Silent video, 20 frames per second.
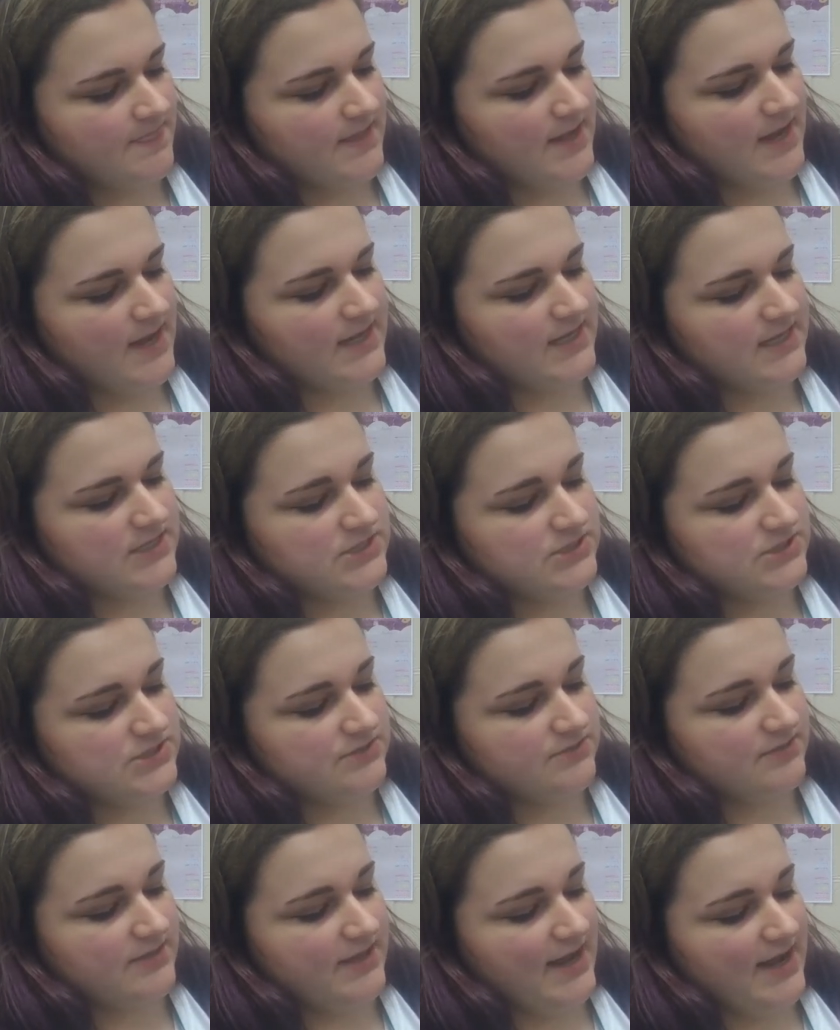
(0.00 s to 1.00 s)
I can
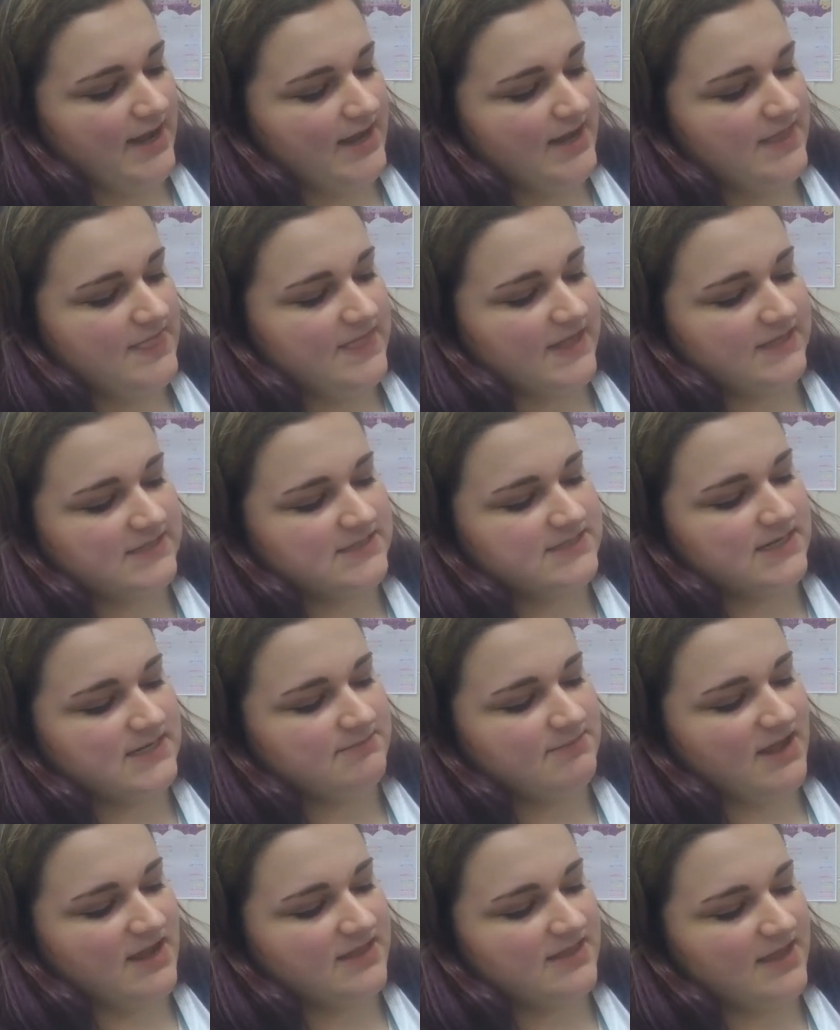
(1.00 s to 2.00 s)
do that, and that's going to
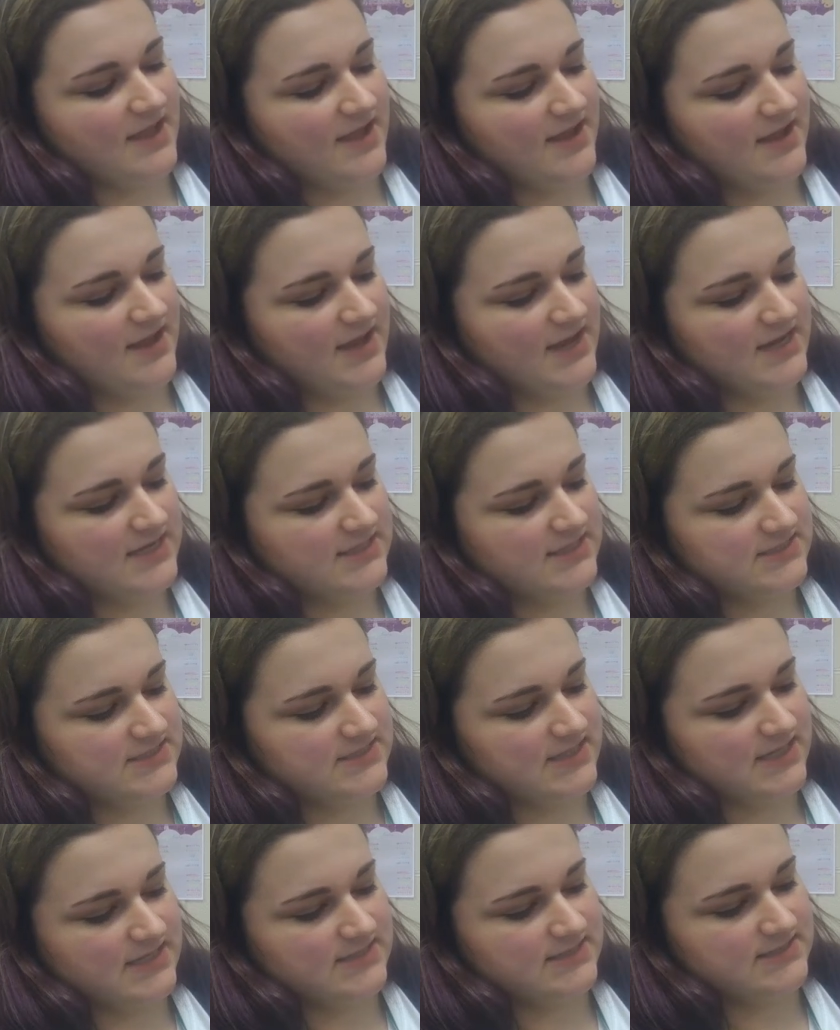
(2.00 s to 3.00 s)
make that hand
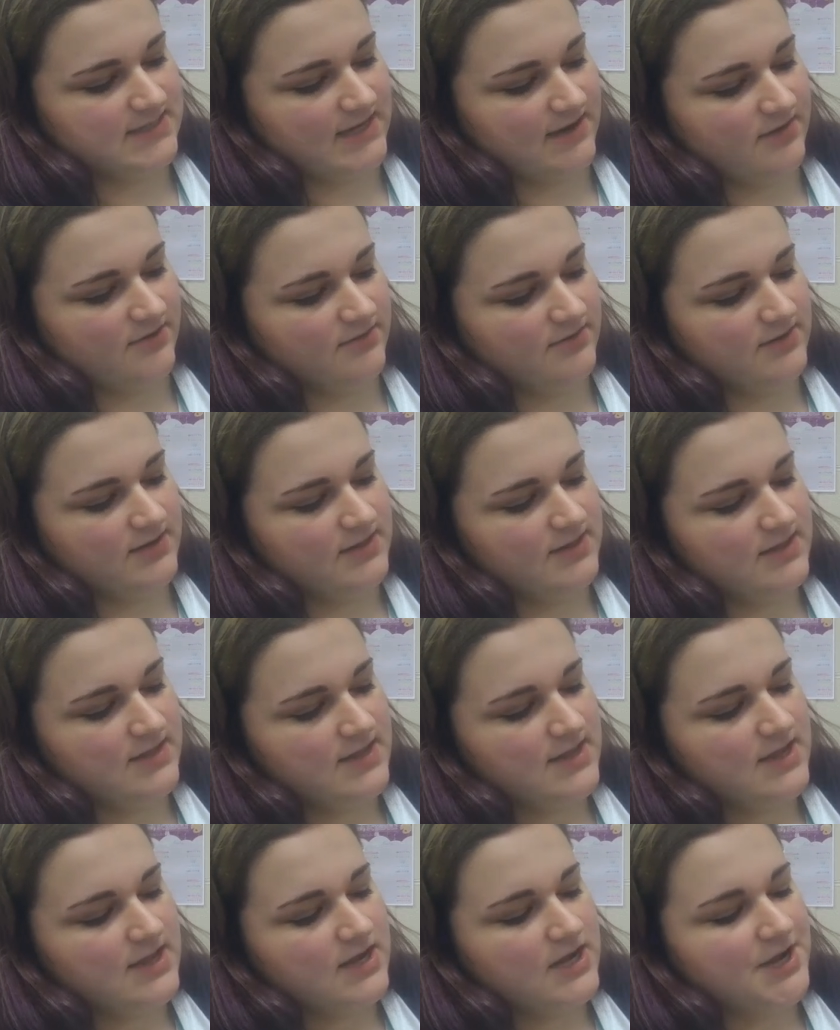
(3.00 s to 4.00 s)
stand out.
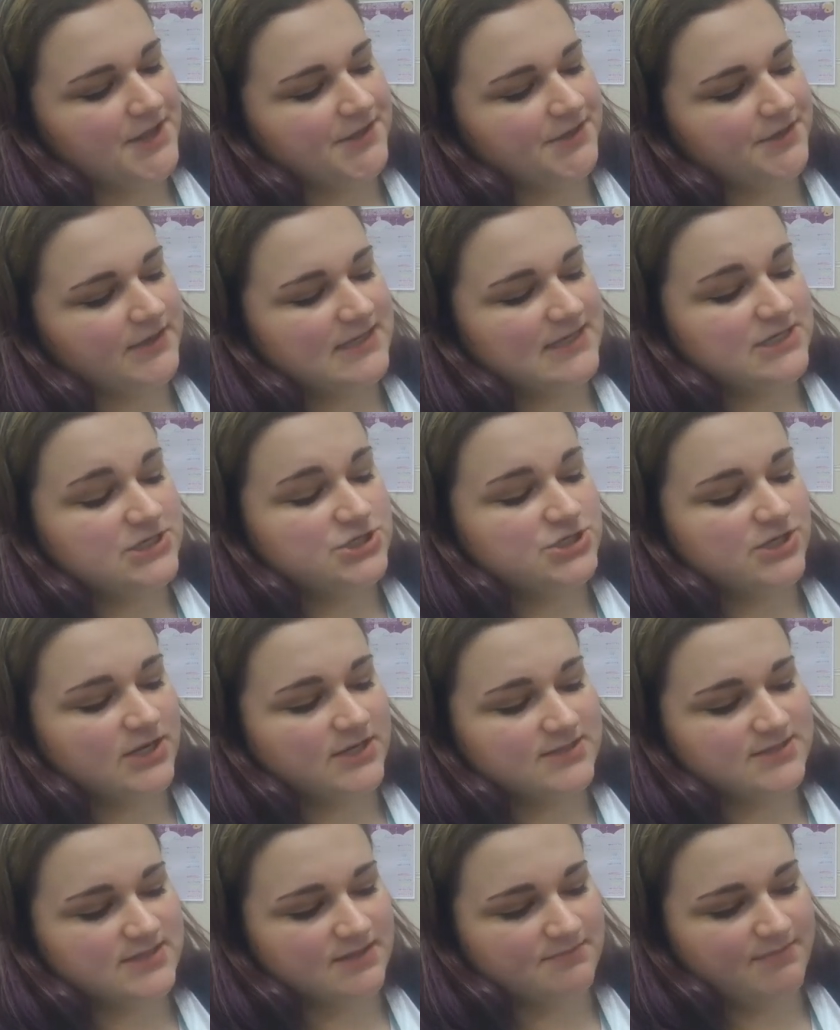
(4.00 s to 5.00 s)
Coloring in
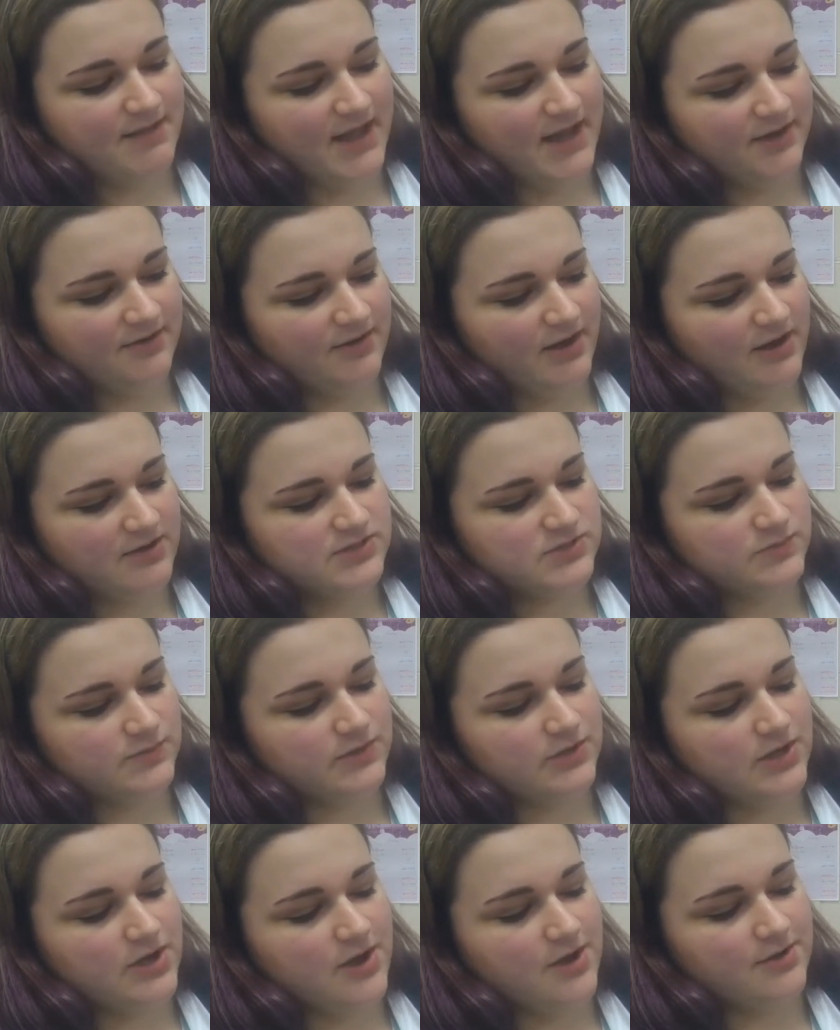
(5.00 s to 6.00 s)
just the background
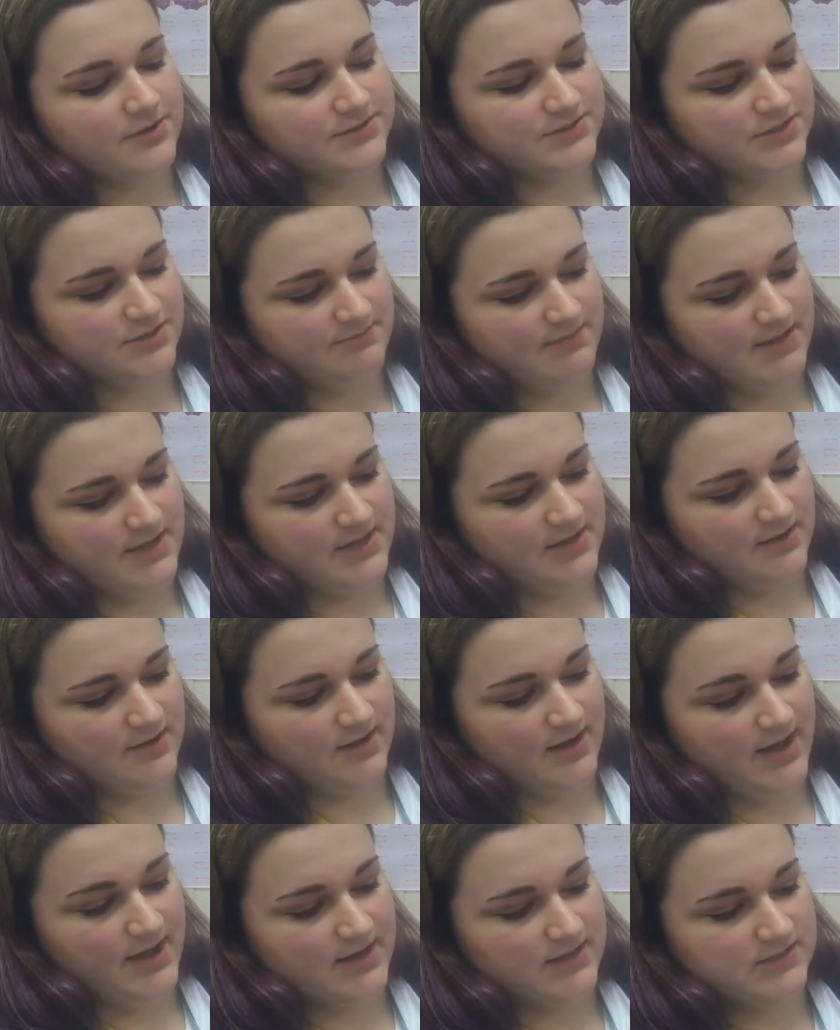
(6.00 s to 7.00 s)
will also make your
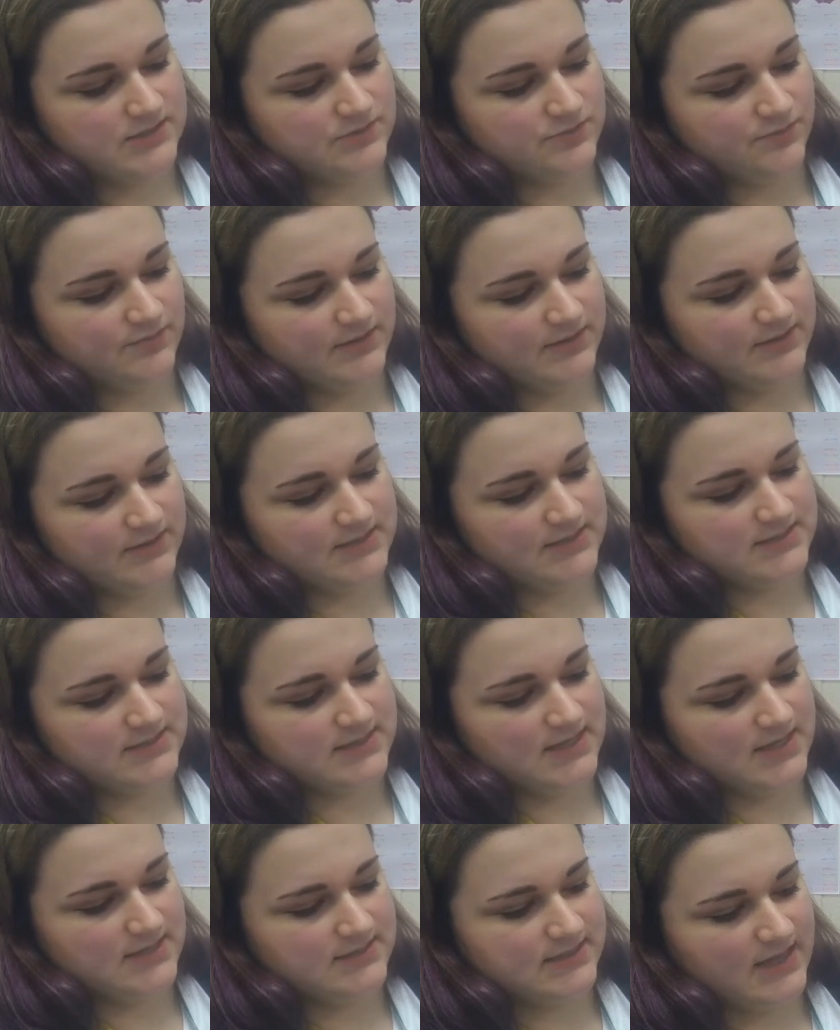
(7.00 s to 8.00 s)
hand really
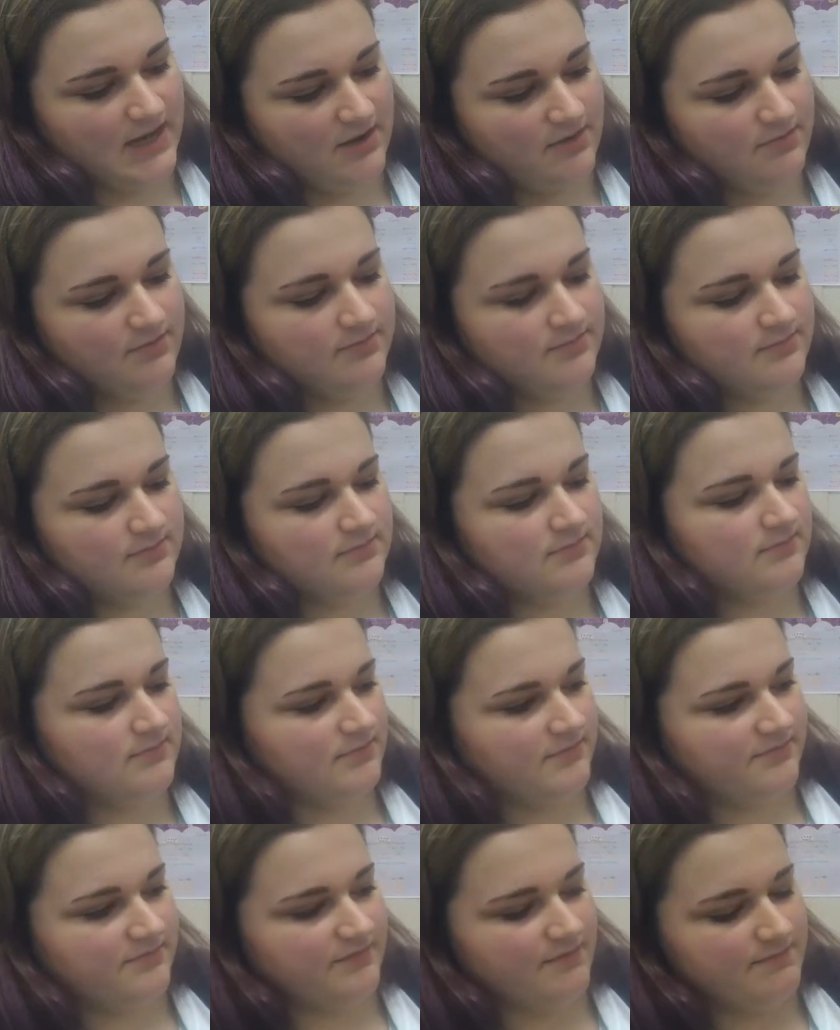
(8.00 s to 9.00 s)
stand out
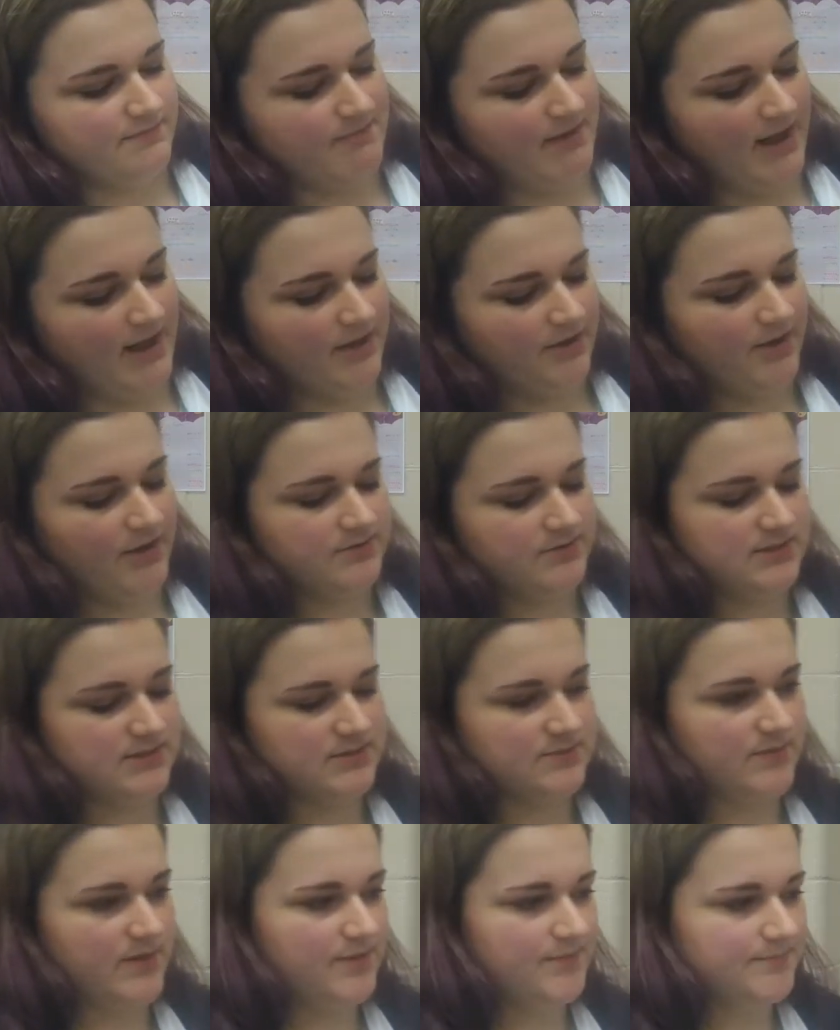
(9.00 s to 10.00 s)
from the background as
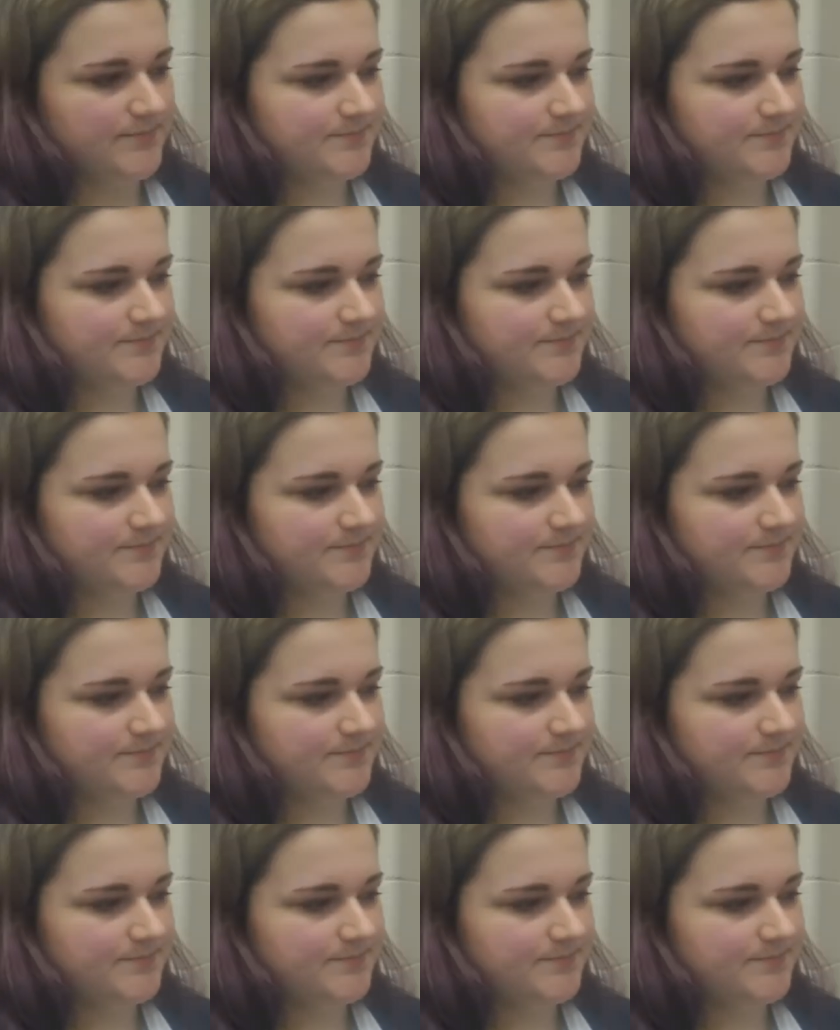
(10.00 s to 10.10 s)
well.